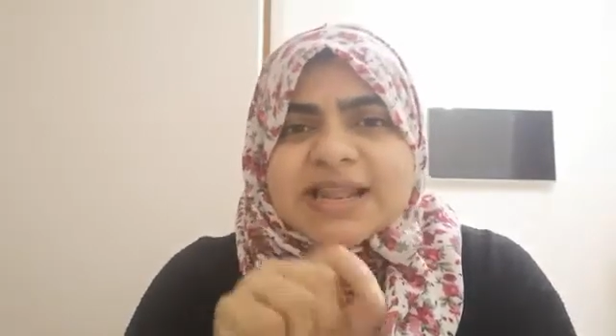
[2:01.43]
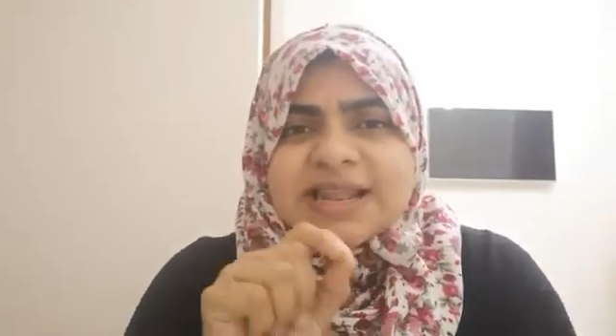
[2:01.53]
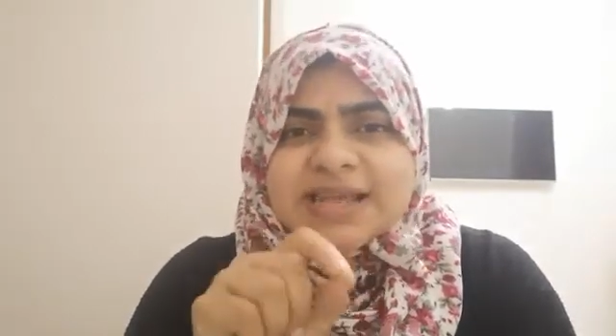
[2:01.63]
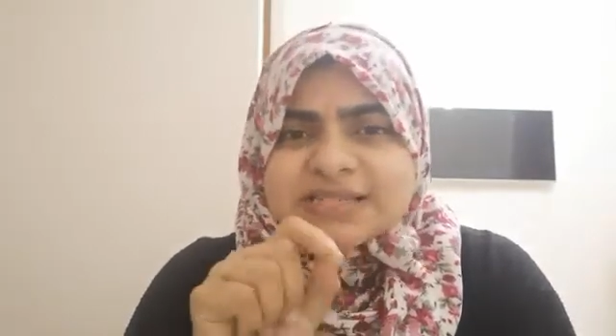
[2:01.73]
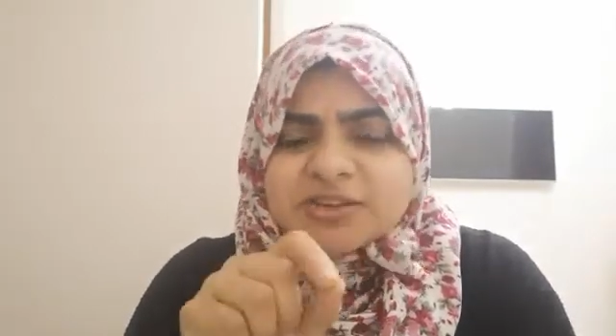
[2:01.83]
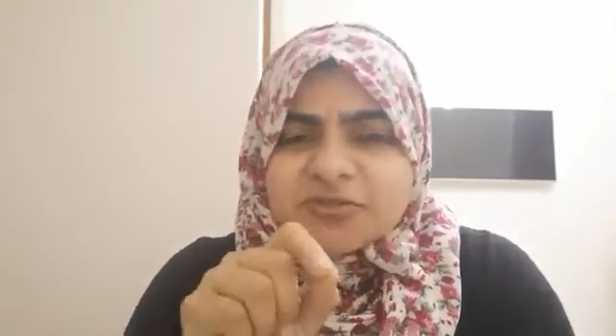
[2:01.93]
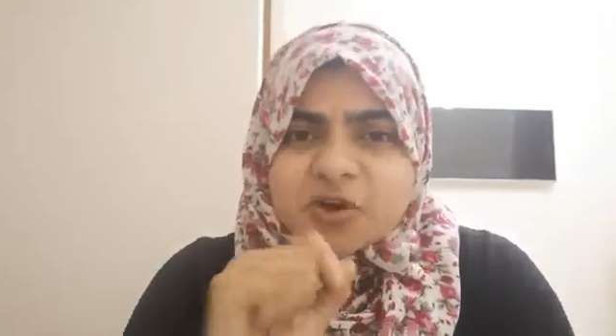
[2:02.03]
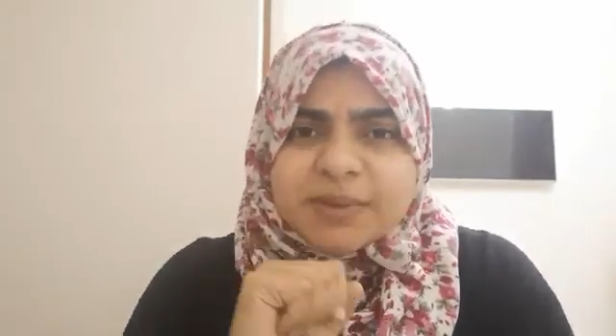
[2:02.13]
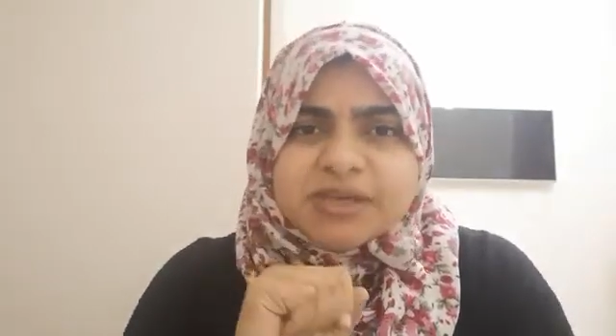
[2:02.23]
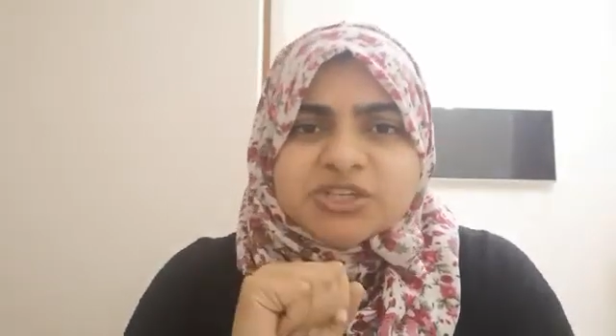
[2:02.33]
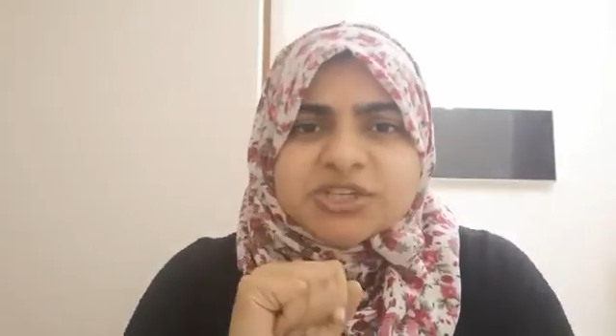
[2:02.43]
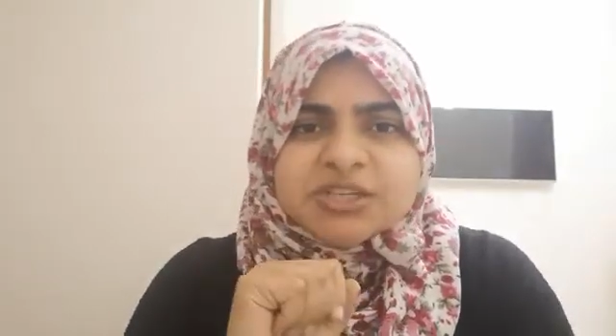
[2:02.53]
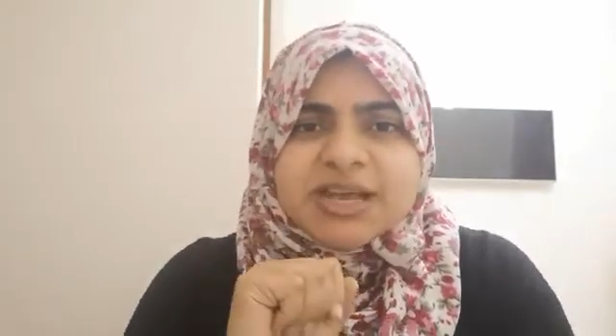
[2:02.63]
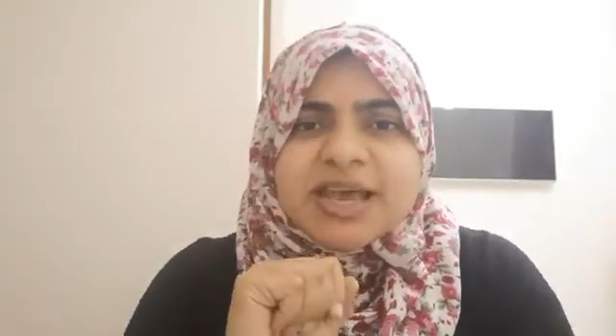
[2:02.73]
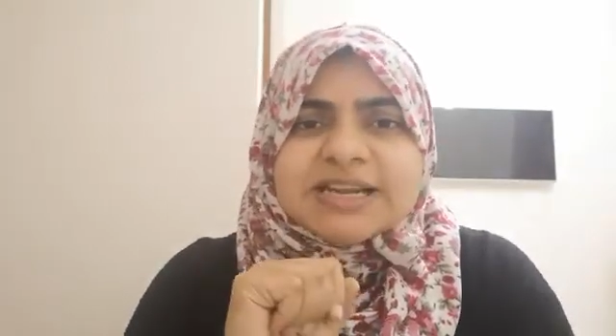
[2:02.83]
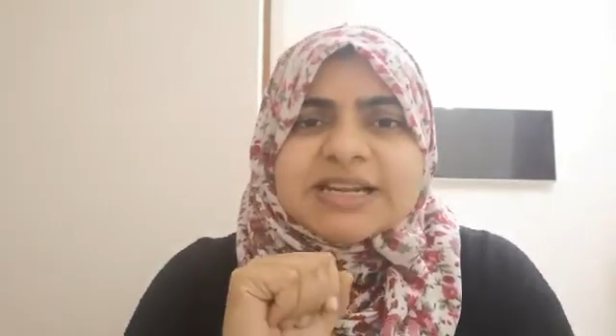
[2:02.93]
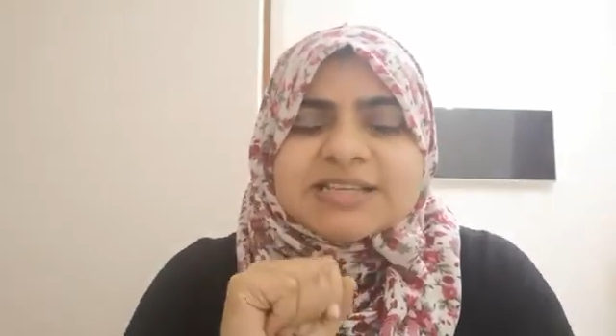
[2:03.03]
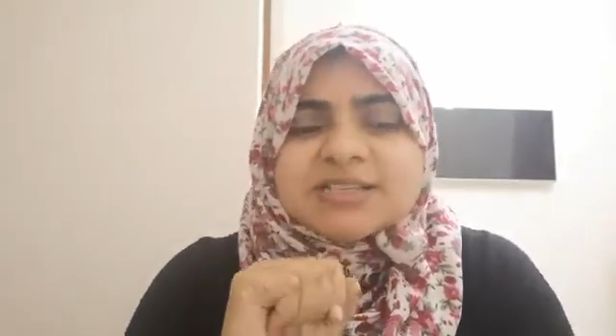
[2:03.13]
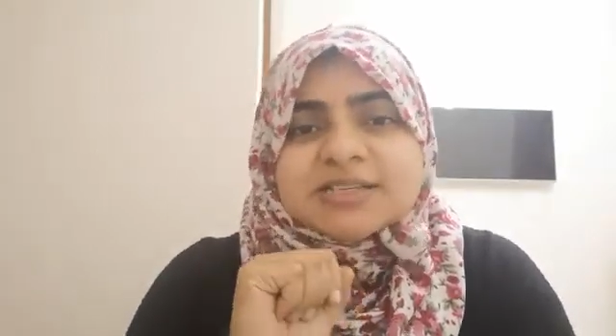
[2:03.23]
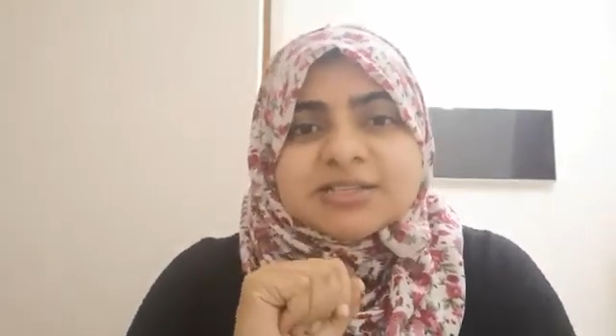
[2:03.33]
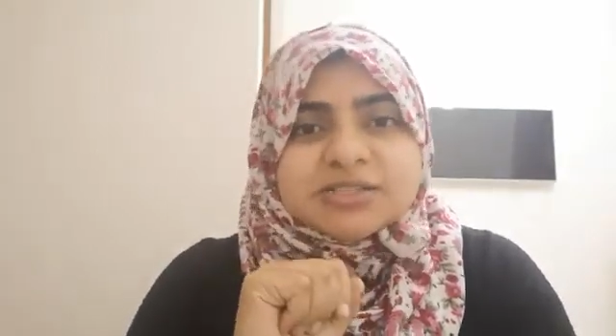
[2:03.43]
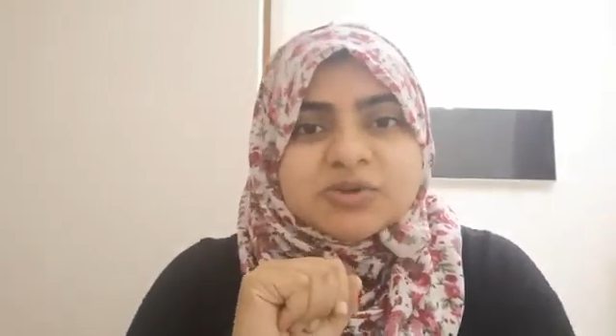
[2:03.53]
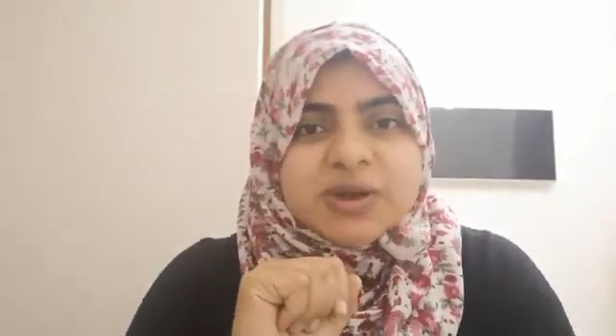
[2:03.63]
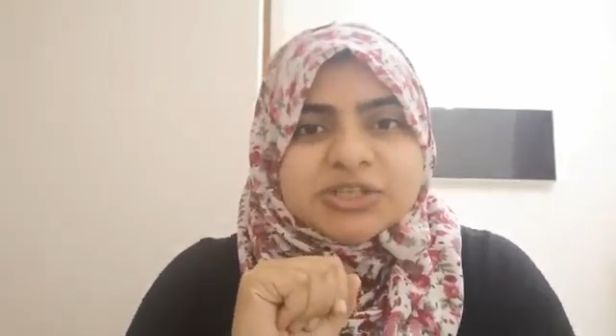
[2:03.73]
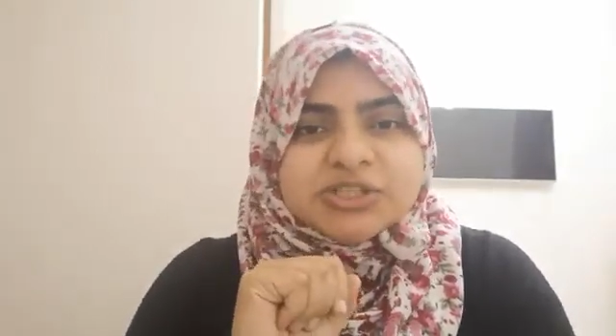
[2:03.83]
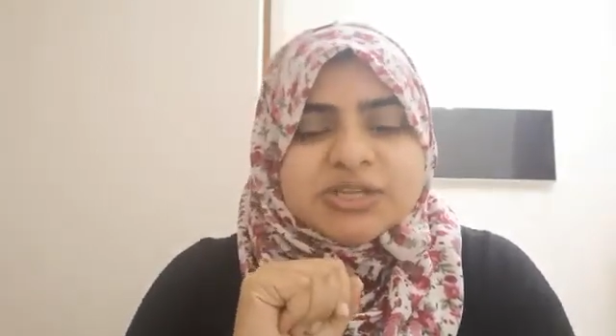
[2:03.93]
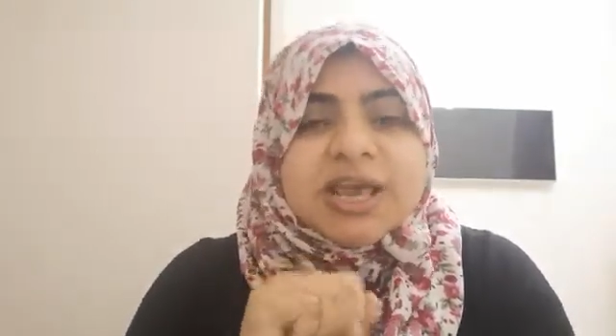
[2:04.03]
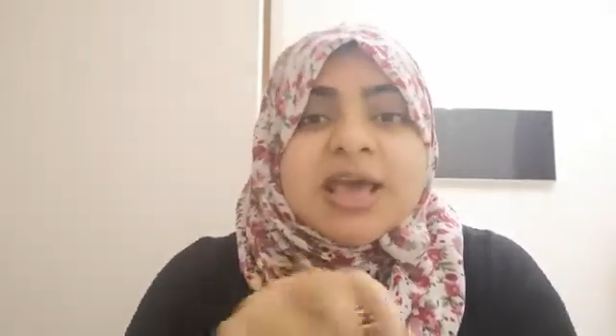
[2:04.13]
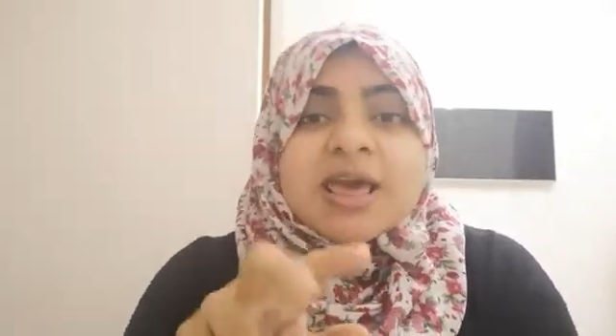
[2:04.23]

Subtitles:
a letter formation and letter construction.